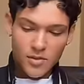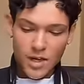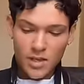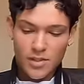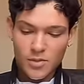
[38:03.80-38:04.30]
So
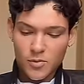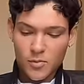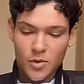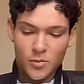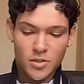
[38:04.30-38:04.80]
that
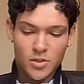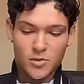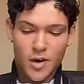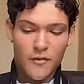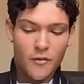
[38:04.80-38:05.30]
is what we
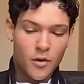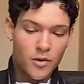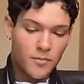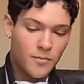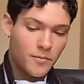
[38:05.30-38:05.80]
strive
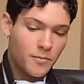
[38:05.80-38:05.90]
for.